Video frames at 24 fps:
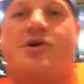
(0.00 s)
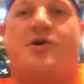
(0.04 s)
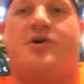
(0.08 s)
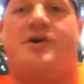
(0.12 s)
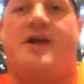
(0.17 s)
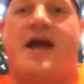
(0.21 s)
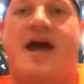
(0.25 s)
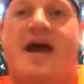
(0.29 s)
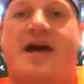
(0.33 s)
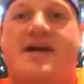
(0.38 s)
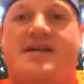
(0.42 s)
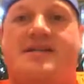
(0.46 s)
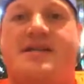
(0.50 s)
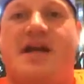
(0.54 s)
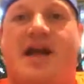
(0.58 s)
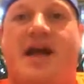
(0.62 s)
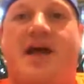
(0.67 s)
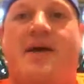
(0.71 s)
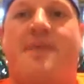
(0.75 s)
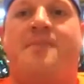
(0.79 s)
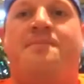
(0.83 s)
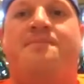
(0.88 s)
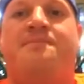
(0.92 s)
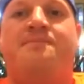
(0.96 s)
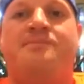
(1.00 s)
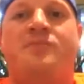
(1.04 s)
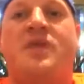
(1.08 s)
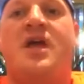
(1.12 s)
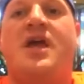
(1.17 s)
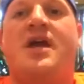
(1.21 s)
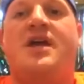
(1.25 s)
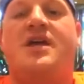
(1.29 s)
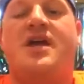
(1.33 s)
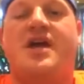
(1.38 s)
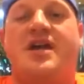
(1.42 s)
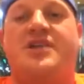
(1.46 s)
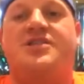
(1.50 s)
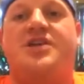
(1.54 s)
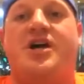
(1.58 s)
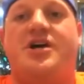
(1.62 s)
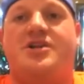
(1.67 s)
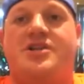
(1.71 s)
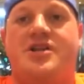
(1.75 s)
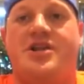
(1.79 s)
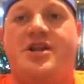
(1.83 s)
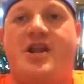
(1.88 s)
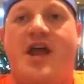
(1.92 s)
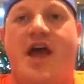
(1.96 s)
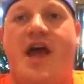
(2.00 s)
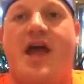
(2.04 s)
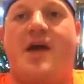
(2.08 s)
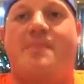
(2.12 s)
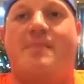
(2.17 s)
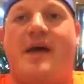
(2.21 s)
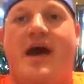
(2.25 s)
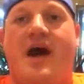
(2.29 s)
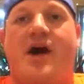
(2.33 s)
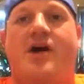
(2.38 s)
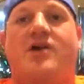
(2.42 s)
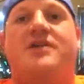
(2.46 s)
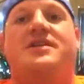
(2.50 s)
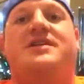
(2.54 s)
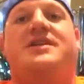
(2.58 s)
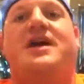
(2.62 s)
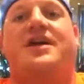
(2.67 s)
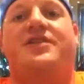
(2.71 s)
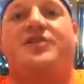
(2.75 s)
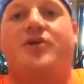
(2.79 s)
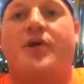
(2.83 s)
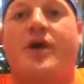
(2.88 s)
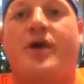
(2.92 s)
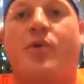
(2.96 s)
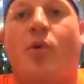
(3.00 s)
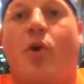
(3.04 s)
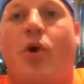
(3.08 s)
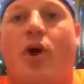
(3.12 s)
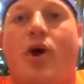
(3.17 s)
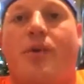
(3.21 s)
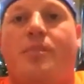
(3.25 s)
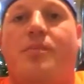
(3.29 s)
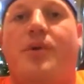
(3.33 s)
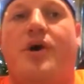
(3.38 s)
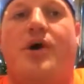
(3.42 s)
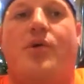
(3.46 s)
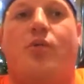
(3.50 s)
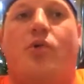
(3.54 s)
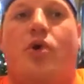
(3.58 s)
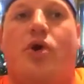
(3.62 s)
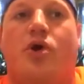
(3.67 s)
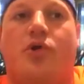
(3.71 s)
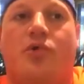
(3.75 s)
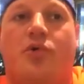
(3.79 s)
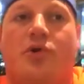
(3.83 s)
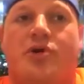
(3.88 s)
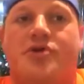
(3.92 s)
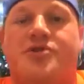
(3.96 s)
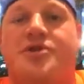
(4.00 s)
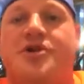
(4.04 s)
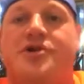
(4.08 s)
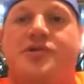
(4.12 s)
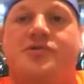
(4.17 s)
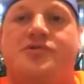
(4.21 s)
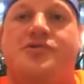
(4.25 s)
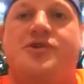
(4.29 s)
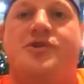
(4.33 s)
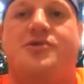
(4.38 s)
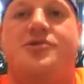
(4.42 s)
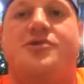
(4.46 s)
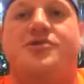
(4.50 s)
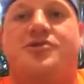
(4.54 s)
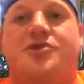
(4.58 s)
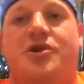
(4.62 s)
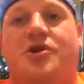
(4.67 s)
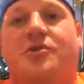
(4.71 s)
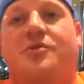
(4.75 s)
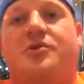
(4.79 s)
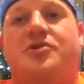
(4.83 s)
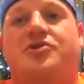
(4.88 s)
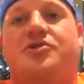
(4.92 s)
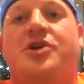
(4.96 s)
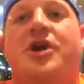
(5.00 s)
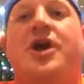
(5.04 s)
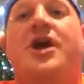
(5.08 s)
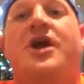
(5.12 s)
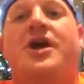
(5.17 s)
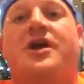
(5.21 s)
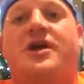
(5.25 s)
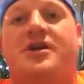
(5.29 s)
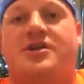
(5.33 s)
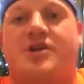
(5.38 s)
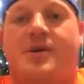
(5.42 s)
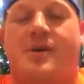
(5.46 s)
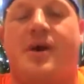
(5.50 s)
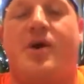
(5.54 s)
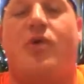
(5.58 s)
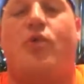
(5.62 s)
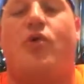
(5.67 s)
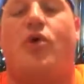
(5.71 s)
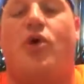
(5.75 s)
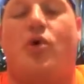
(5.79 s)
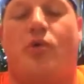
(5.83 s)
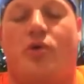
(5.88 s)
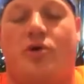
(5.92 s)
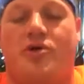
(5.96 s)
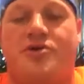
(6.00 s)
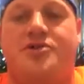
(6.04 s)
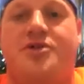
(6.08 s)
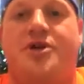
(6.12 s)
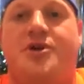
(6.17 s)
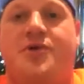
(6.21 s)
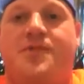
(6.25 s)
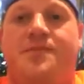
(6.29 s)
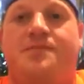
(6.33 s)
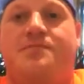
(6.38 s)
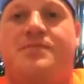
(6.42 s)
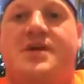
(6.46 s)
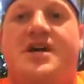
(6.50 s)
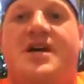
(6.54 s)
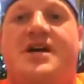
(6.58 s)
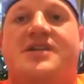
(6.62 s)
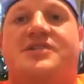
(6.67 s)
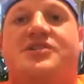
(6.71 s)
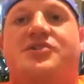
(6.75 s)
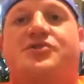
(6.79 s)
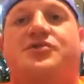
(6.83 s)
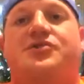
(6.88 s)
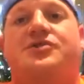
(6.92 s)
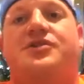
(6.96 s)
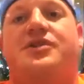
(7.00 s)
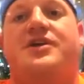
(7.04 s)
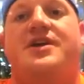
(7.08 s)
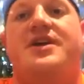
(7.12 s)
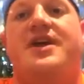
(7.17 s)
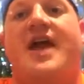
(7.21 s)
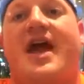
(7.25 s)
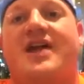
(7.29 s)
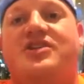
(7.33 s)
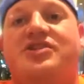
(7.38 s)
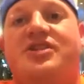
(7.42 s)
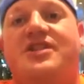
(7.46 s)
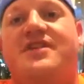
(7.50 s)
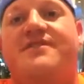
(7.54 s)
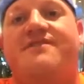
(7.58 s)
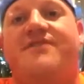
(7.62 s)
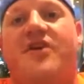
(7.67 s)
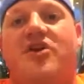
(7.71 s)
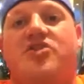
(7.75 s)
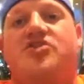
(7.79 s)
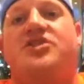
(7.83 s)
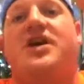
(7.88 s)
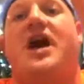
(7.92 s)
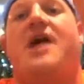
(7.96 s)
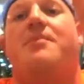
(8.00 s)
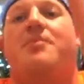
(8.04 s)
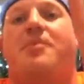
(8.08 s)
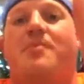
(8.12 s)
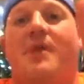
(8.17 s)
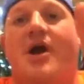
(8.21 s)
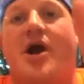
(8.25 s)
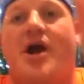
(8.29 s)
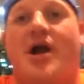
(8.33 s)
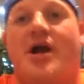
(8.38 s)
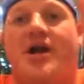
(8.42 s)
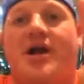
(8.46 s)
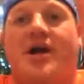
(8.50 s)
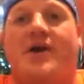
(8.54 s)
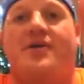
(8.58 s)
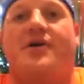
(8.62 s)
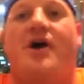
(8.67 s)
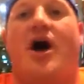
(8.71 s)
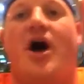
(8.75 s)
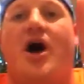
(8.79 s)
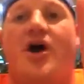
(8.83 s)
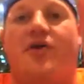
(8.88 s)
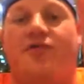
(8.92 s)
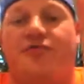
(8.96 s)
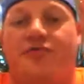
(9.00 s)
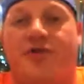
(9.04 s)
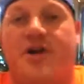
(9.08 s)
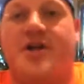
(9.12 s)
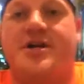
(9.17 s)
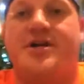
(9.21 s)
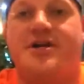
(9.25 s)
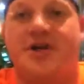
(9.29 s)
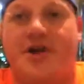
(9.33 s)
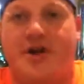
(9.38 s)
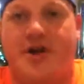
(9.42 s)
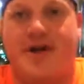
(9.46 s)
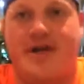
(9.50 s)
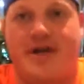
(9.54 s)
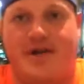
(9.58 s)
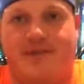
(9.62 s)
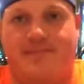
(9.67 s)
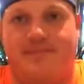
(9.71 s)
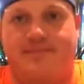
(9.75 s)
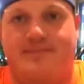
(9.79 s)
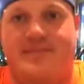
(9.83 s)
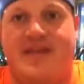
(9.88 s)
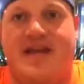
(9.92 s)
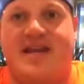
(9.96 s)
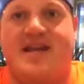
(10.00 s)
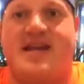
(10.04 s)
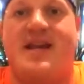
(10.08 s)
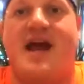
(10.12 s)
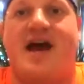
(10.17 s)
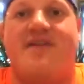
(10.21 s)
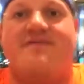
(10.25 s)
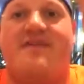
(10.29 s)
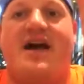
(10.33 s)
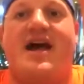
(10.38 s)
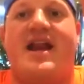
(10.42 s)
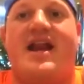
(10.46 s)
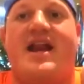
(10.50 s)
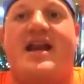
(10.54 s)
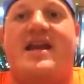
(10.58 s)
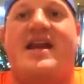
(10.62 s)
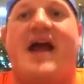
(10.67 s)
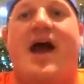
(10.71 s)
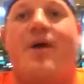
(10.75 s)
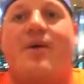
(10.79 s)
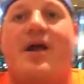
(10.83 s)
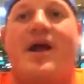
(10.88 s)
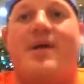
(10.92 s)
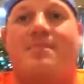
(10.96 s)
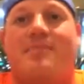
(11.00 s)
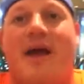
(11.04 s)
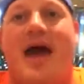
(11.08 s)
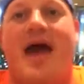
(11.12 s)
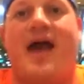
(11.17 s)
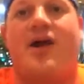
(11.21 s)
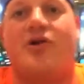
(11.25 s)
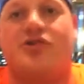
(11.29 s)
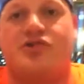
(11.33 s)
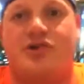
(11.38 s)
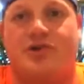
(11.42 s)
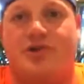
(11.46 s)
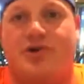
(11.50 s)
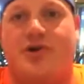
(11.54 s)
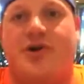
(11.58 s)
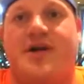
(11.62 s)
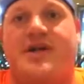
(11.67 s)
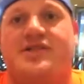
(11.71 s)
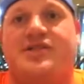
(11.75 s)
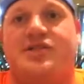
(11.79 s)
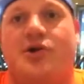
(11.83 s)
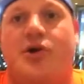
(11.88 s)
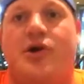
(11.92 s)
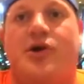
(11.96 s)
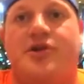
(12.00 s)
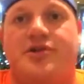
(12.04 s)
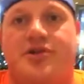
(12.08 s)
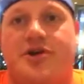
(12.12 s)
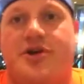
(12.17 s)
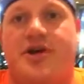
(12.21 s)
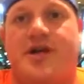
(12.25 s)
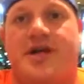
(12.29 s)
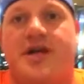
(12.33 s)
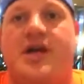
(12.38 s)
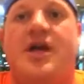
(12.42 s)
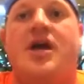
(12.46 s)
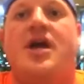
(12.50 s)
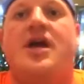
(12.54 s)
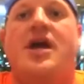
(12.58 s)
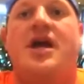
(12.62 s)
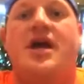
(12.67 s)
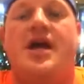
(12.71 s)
What's going on, guys? I'm going to talk to you today about, not the Korean War, but World War II. So YouTubers, you talk about World War II, because this is actually the first time America freed Korea. They did not fight any direct battles on Korean soil during